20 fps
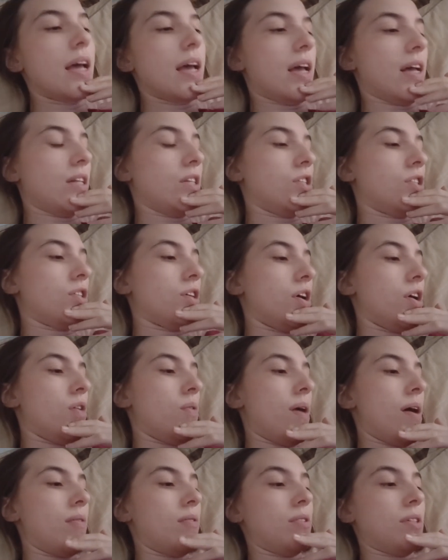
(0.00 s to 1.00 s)
And
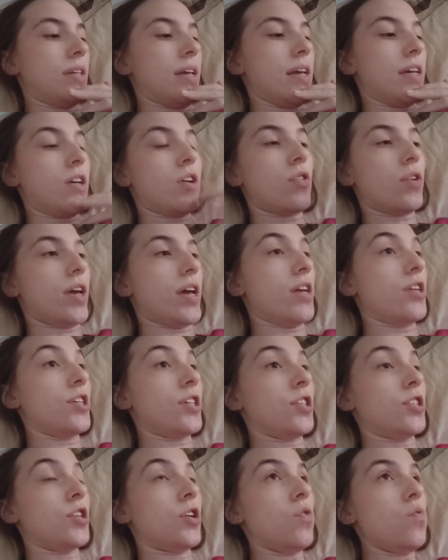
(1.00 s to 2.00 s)
so I was like, okay,
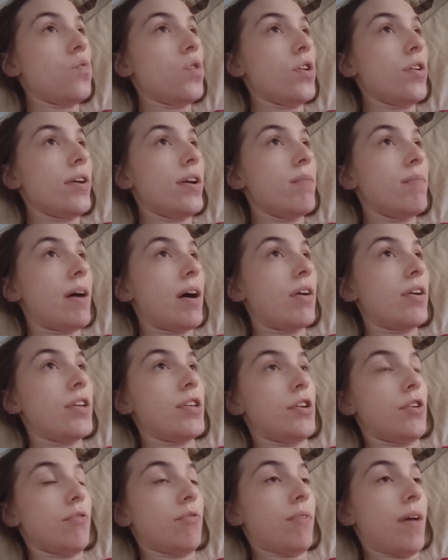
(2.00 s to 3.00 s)
just don't worry about it,
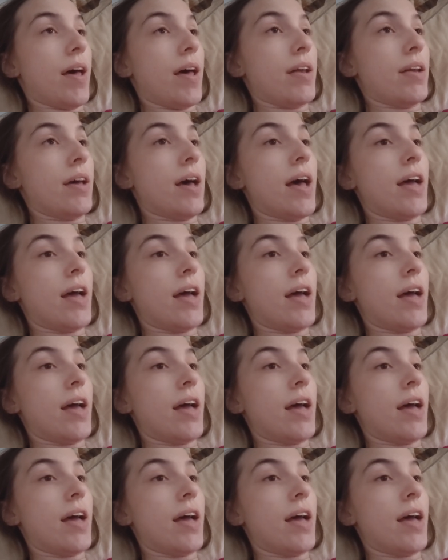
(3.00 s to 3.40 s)
you're fine.